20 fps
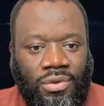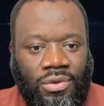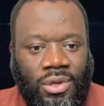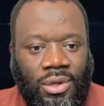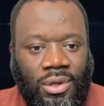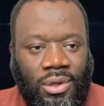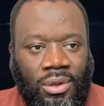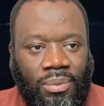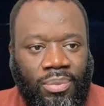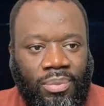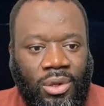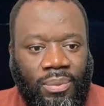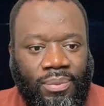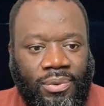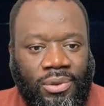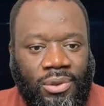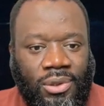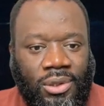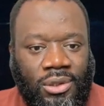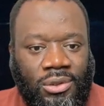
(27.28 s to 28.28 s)
The
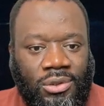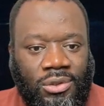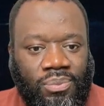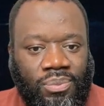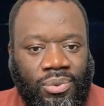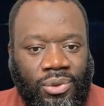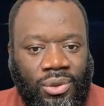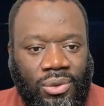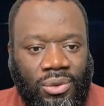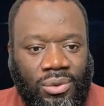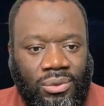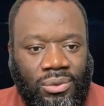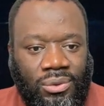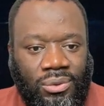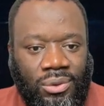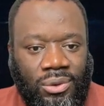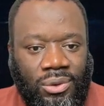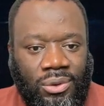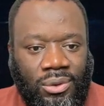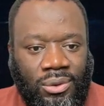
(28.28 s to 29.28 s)
paper has
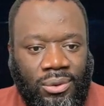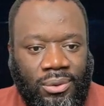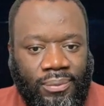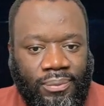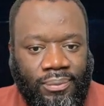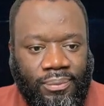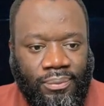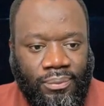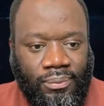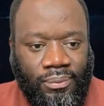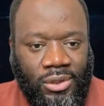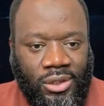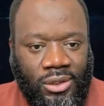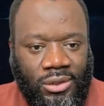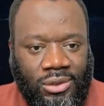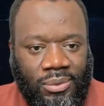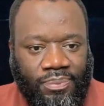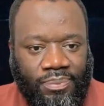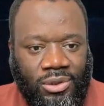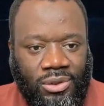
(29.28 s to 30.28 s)
been
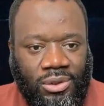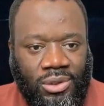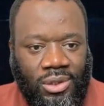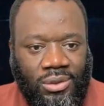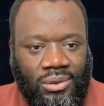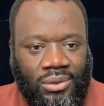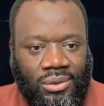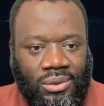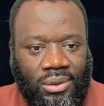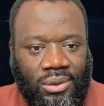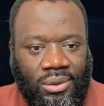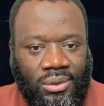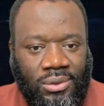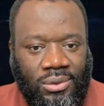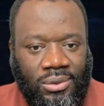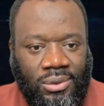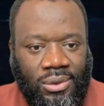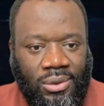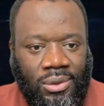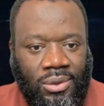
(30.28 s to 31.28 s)
accepted as
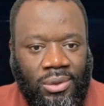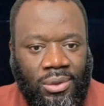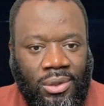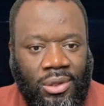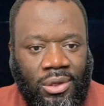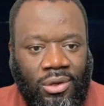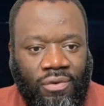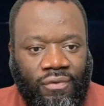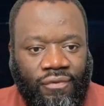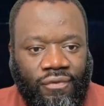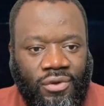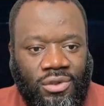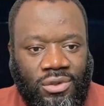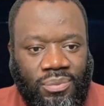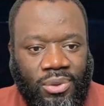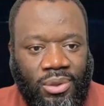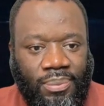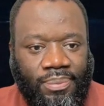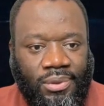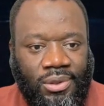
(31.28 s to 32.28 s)
a conference
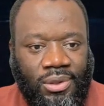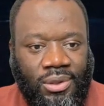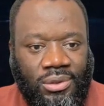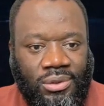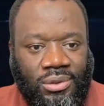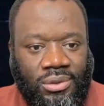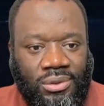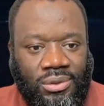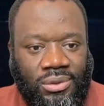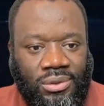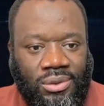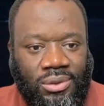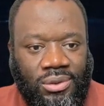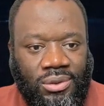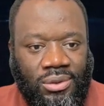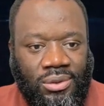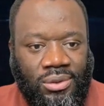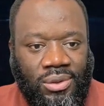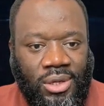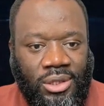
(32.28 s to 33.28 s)
paper at
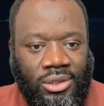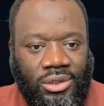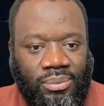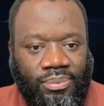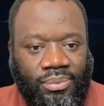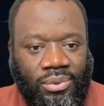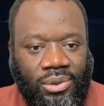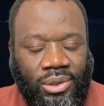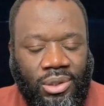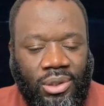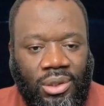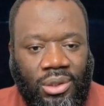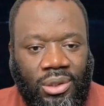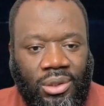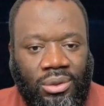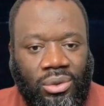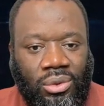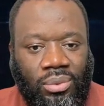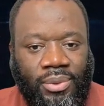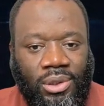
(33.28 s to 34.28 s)
the
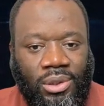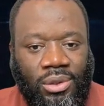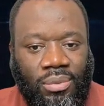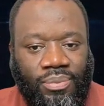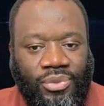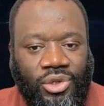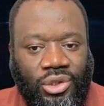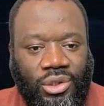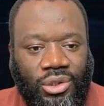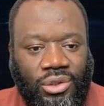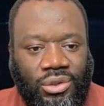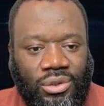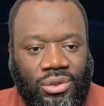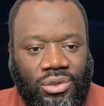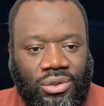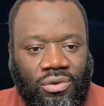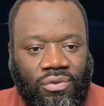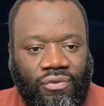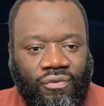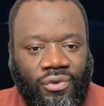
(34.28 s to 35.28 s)
IEEE Global
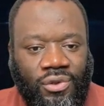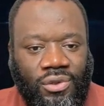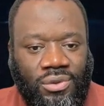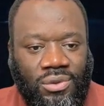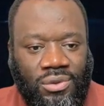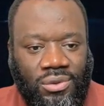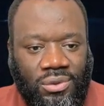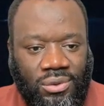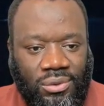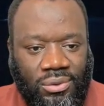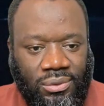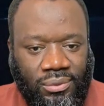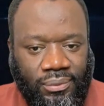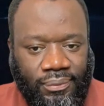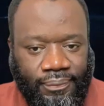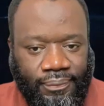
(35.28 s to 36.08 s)
Communications Conference